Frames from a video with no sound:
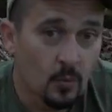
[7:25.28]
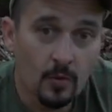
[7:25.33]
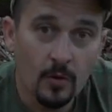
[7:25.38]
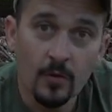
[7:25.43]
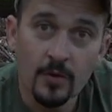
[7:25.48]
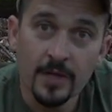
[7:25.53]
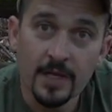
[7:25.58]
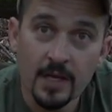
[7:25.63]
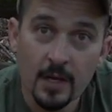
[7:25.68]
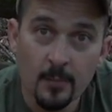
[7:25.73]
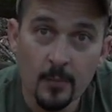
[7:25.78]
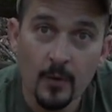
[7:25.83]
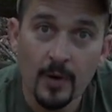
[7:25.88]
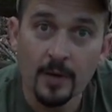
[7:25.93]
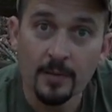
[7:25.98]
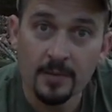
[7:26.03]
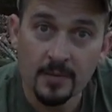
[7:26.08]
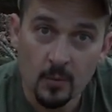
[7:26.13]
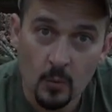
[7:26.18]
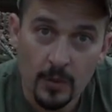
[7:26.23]
we're going to get up
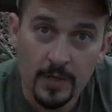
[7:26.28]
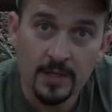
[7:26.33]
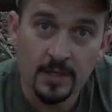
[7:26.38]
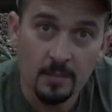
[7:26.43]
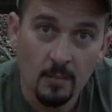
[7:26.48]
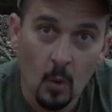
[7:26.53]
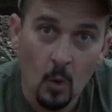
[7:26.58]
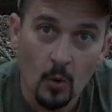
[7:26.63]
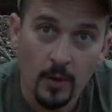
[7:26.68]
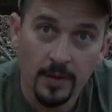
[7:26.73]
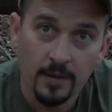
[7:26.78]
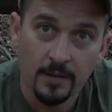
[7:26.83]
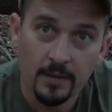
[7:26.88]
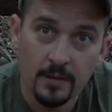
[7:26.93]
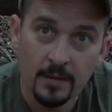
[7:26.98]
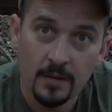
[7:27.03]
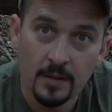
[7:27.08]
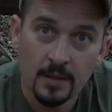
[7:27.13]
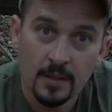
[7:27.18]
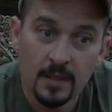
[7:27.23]
around 3 in the morning.
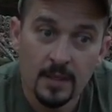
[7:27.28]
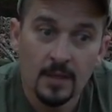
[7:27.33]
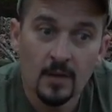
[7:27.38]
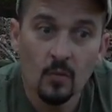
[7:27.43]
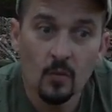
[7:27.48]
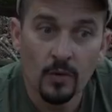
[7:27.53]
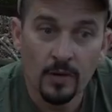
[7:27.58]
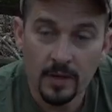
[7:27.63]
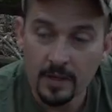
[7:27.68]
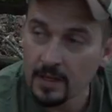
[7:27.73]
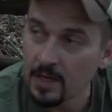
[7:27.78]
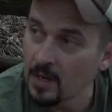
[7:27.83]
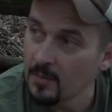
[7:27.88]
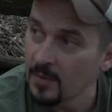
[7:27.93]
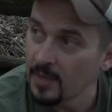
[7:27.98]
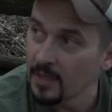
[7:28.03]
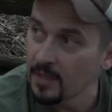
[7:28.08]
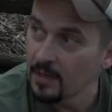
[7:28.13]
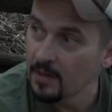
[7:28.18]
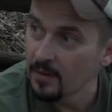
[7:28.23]
We're going to
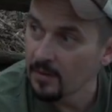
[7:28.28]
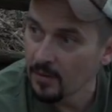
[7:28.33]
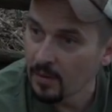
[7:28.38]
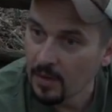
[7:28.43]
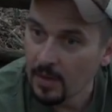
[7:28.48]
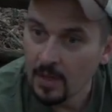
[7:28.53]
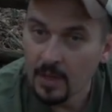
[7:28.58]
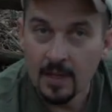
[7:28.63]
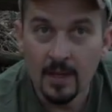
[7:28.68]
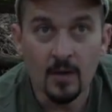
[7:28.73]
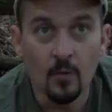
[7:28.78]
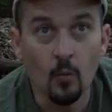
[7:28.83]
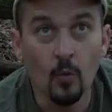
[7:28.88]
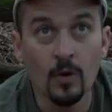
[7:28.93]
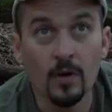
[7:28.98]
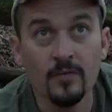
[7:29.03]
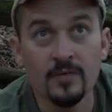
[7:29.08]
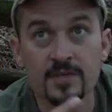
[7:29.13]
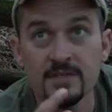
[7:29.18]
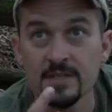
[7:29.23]
come in here.
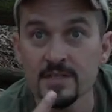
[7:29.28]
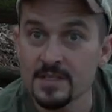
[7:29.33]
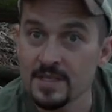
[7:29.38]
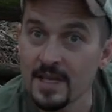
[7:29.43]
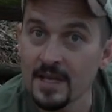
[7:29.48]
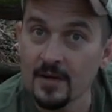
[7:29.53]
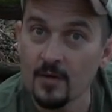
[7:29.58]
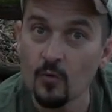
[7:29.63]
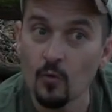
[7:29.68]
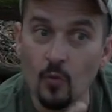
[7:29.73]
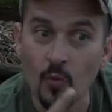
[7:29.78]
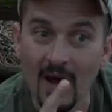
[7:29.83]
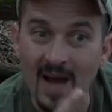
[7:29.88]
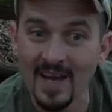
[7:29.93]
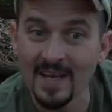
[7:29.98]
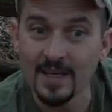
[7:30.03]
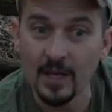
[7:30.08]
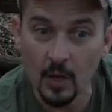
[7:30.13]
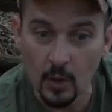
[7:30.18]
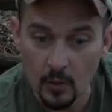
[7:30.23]
One of us is getting
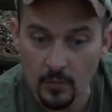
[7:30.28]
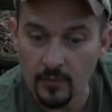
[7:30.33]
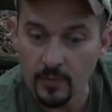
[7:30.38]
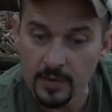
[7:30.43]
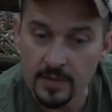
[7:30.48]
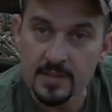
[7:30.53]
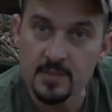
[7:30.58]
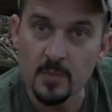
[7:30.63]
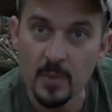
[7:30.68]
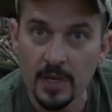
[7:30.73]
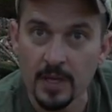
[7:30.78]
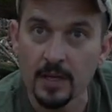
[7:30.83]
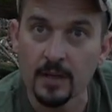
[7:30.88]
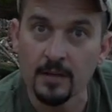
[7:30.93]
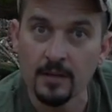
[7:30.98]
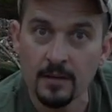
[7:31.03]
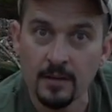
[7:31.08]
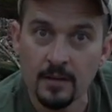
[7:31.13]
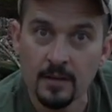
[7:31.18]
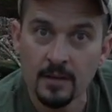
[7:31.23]
right over this bed.
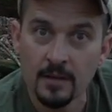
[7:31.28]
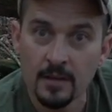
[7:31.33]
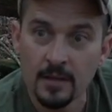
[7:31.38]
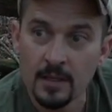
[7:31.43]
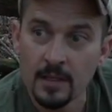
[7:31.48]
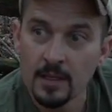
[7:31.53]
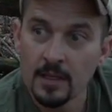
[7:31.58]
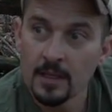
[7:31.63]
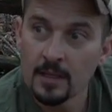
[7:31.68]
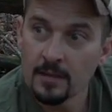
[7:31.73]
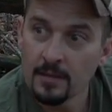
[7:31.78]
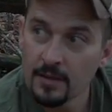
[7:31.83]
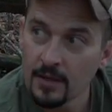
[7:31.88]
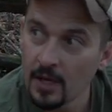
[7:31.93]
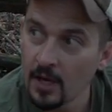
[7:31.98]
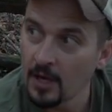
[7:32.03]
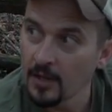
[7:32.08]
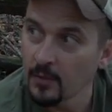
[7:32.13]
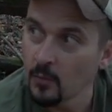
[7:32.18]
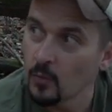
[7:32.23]
The
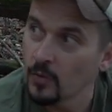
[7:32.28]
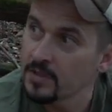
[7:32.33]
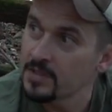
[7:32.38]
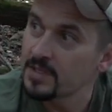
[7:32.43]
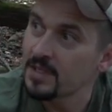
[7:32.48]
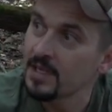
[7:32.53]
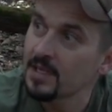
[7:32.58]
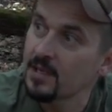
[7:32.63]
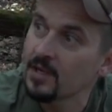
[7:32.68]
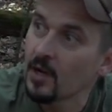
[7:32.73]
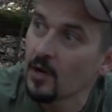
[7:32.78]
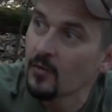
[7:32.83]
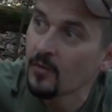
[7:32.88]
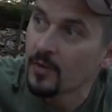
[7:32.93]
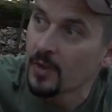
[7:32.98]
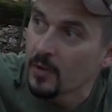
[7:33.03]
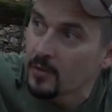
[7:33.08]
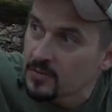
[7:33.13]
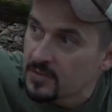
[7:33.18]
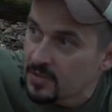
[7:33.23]
other one's getting over
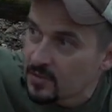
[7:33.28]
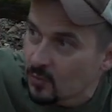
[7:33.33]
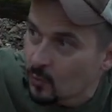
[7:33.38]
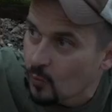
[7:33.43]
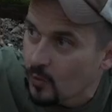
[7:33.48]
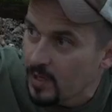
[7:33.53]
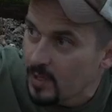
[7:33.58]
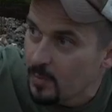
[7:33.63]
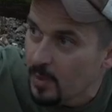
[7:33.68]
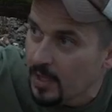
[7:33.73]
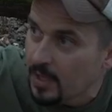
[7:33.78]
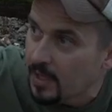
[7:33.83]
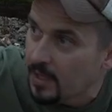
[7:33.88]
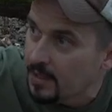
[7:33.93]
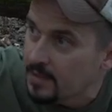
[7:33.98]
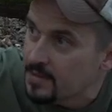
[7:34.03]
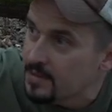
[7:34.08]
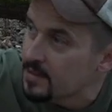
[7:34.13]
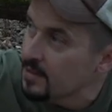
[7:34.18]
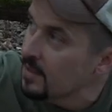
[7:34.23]
those 3
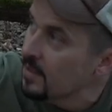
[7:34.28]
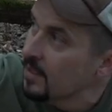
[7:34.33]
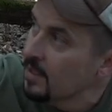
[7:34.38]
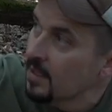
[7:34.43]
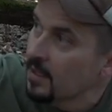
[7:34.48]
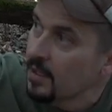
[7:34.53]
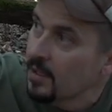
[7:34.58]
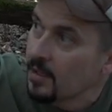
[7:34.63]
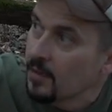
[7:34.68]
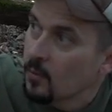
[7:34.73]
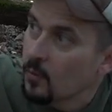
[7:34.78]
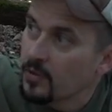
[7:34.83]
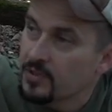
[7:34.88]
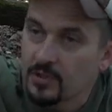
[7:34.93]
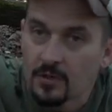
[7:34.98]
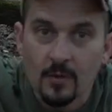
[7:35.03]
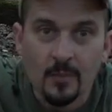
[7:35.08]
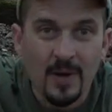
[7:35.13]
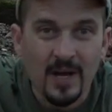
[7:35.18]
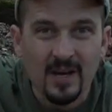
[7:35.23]
beds,
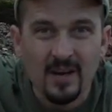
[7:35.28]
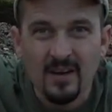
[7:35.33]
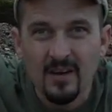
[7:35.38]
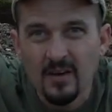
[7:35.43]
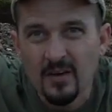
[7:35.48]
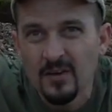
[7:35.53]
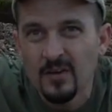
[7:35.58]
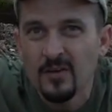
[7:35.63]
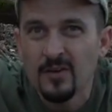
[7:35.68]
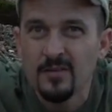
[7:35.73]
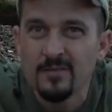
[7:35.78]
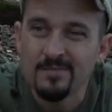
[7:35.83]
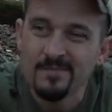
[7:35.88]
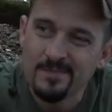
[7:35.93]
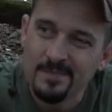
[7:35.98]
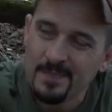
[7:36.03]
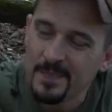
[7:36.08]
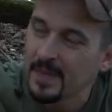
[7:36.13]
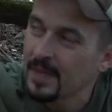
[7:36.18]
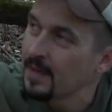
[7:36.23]
which are about
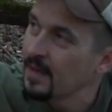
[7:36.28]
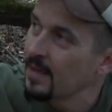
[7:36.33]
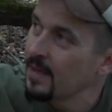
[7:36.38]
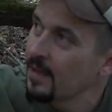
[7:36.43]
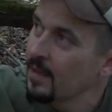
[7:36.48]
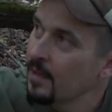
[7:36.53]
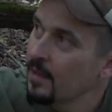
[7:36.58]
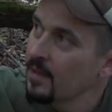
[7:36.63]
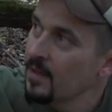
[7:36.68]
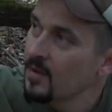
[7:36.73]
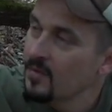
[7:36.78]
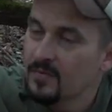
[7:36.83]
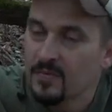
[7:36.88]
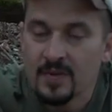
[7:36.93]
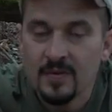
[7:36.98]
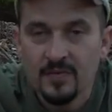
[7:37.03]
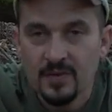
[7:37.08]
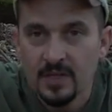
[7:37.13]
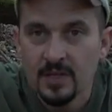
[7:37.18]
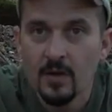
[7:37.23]

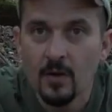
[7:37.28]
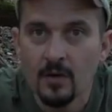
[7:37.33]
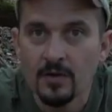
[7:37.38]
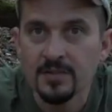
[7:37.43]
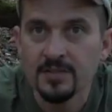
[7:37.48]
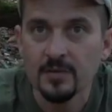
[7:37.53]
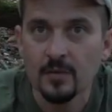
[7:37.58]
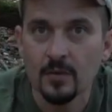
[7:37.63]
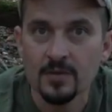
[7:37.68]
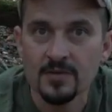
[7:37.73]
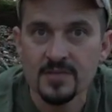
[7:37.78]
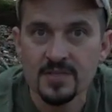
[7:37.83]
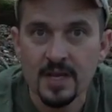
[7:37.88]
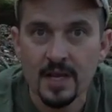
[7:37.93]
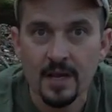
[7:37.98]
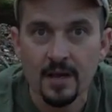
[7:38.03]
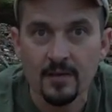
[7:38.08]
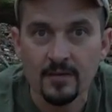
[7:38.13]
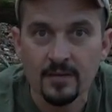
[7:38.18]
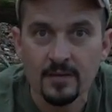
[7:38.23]
150 yards to our
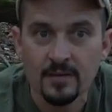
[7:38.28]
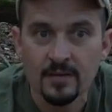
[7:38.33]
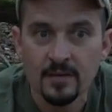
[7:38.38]
south.